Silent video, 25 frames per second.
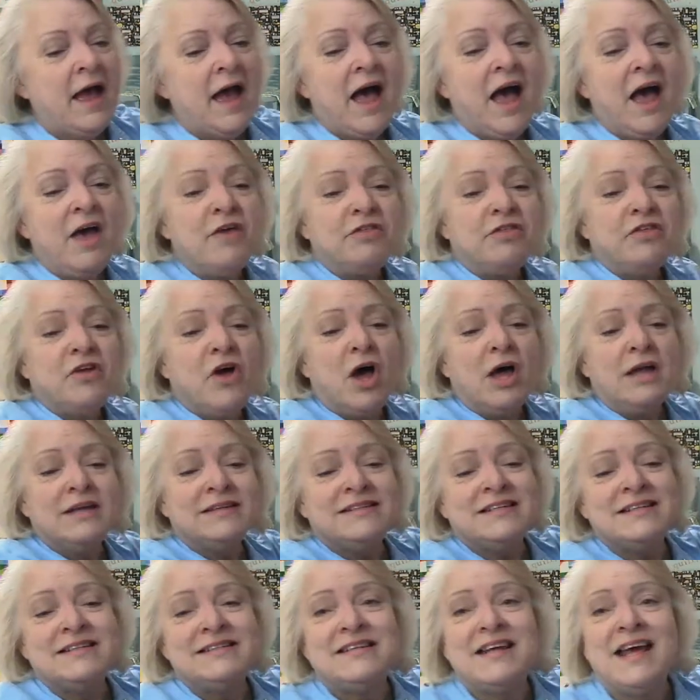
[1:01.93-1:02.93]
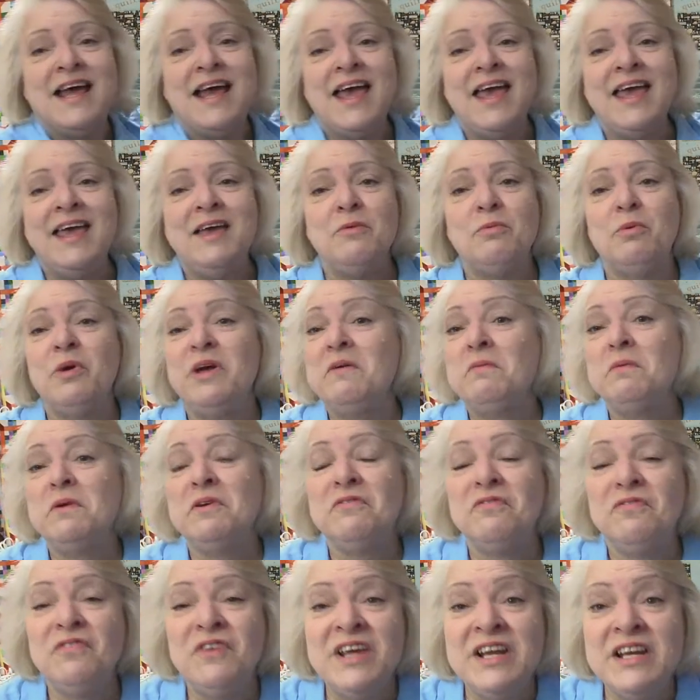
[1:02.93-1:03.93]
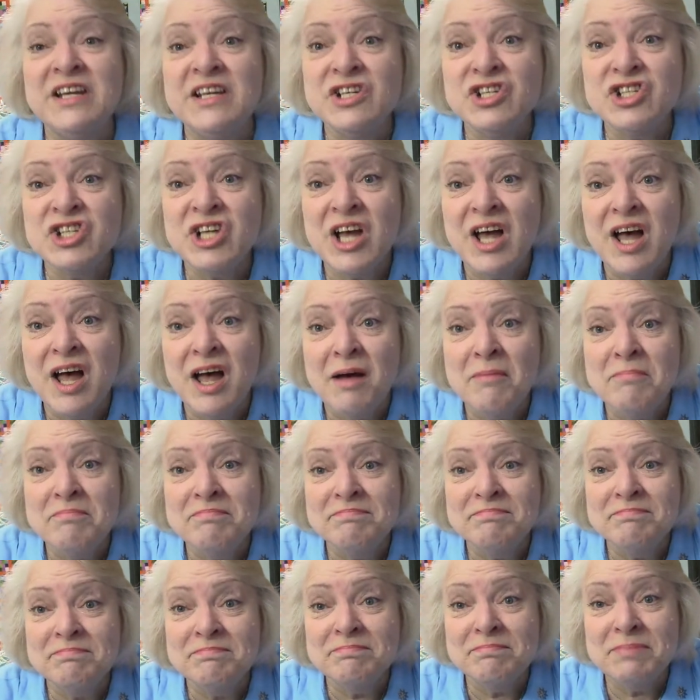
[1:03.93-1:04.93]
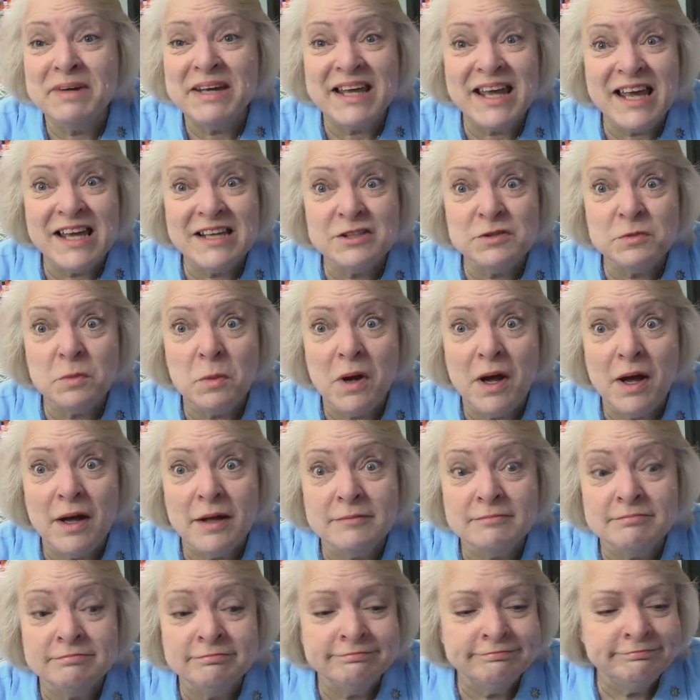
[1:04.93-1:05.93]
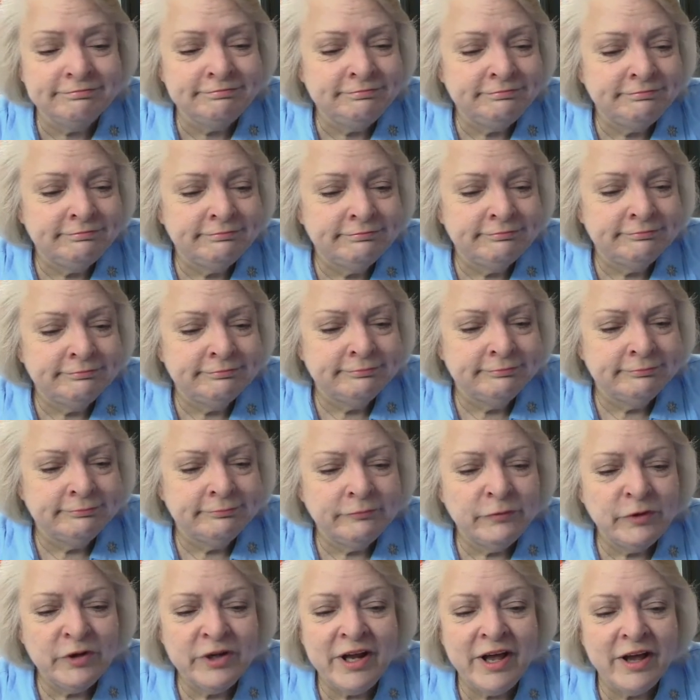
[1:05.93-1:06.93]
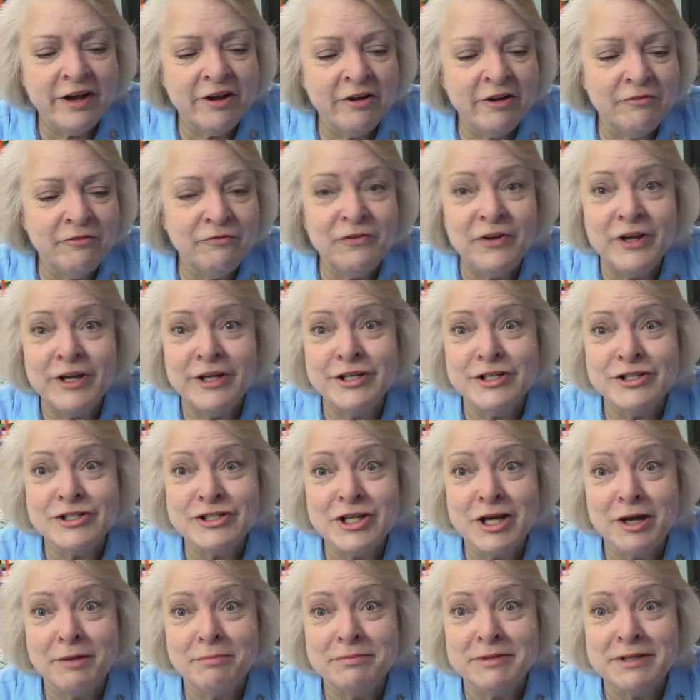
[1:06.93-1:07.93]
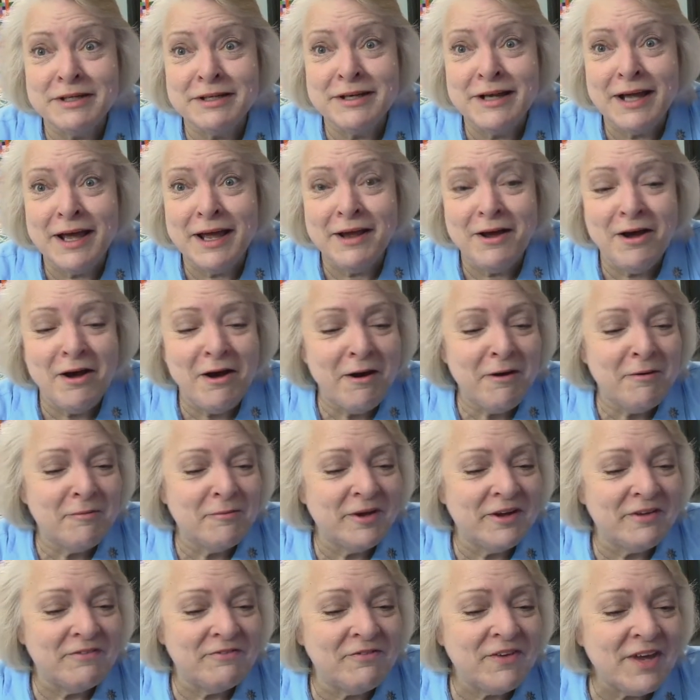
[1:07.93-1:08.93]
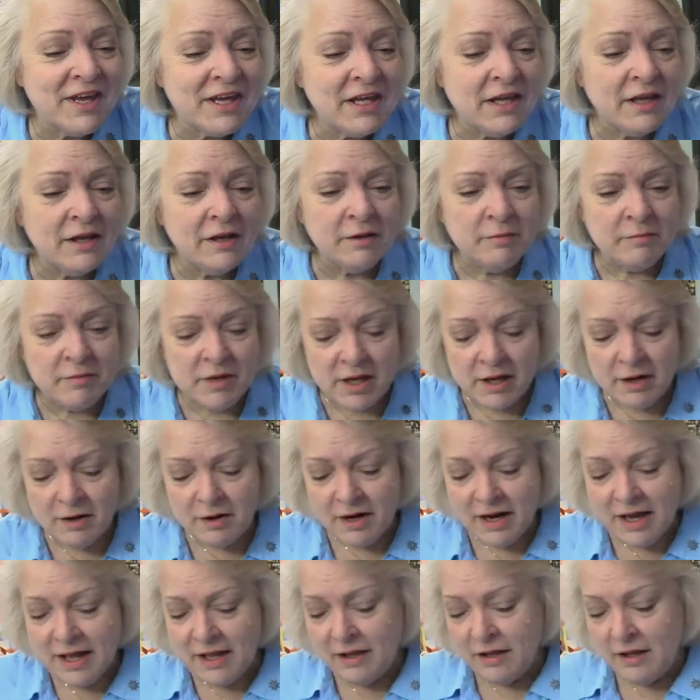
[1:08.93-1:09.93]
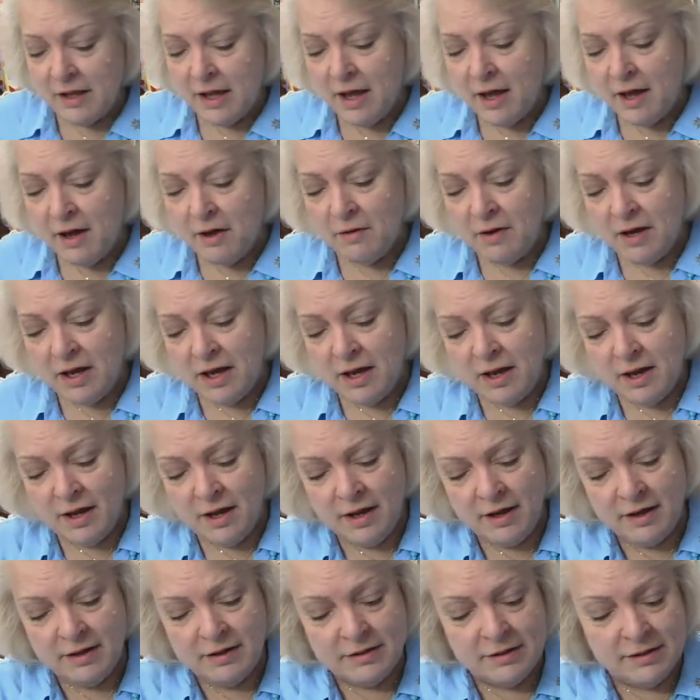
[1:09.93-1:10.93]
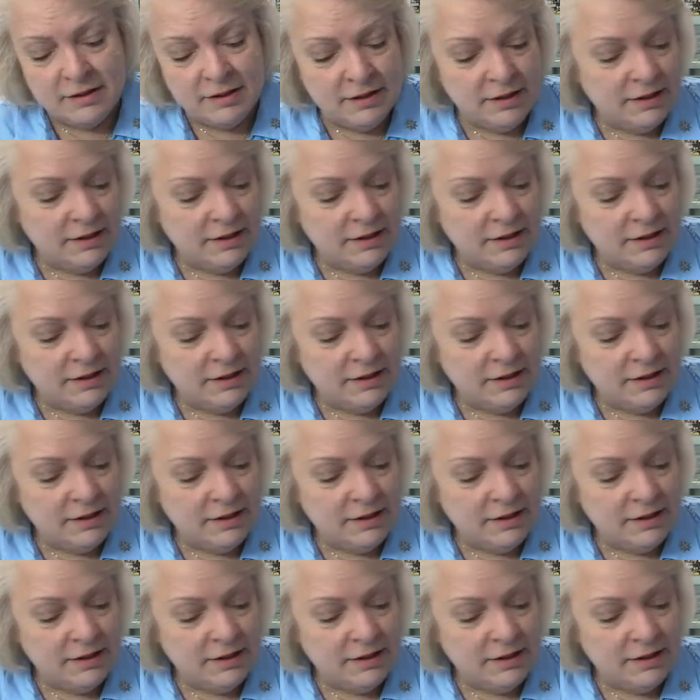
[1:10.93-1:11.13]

I thought today we would finish up, but guess what? We're not going to finish up today, are we? Vicky Lemire, hello, hun.